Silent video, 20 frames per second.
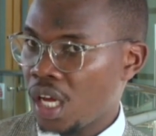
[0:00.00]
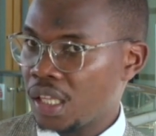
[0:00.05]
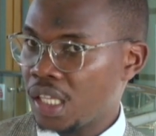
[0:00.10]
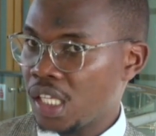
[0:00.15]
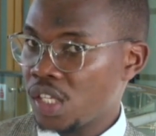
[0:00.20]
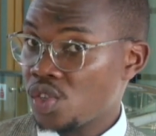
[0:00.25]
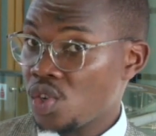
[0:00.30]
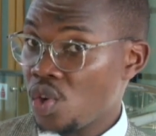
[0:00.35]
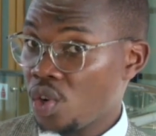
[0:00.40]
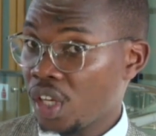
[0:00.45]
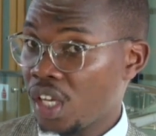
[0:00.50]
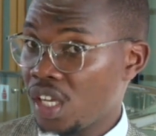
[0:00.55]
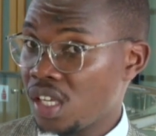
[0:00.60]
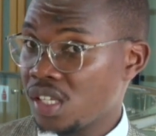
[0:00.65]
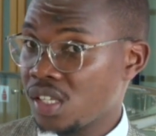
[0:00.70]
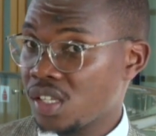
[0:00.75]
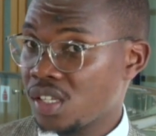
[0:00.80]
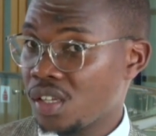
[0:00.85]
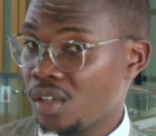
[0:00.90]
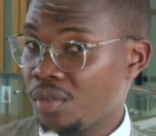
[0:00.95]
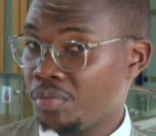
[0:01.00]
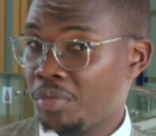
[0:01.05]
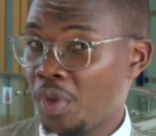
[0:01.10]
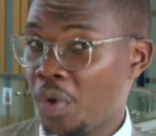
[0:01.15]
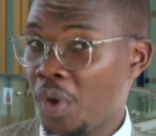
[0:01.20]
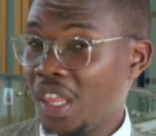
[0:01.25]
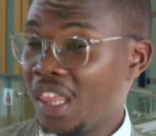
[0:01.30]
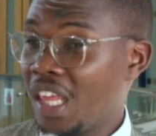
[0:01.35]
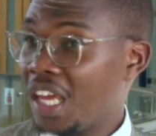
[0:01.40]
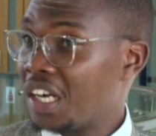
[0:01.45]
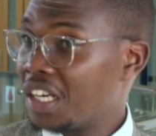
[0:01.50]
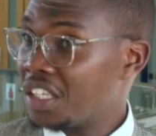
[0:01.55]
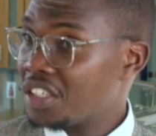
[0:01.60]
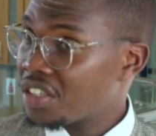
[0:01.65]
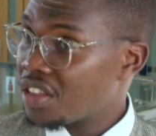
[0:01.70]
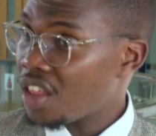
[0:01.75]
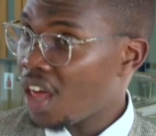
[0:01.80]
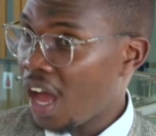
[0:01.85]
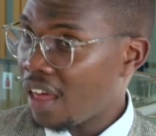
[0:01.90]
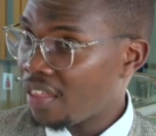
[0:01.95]
these donkeys, the way they
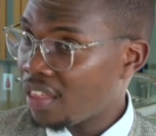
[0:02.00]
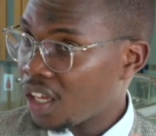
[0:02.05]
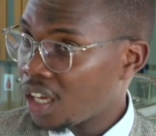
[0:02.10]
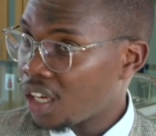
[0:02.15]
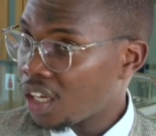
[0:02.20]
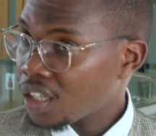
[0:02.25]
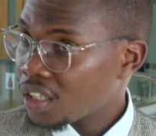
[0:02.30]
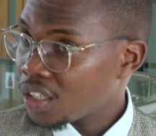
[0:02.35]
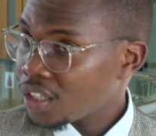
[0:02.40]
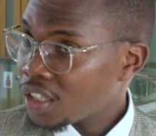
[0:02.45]
reach the other